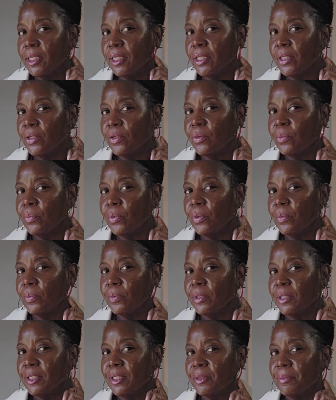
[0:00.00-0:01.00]
a little
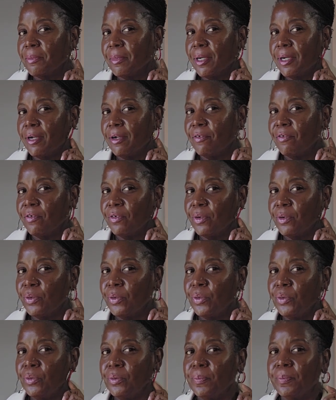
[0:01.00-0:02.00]
purplish mauve
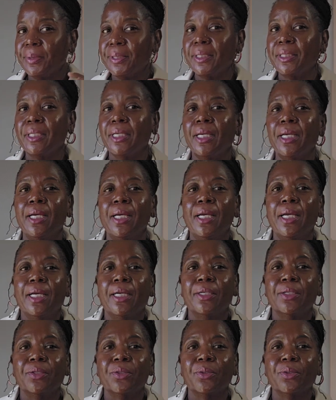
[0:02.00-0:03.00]
hoops,
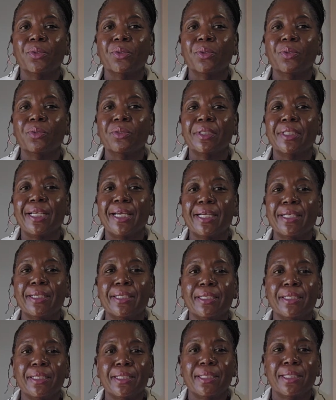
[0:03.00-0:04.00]
little gold
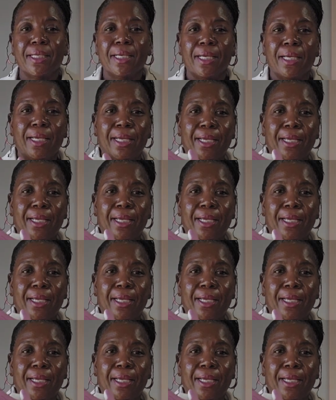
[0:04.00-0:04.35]
necklace,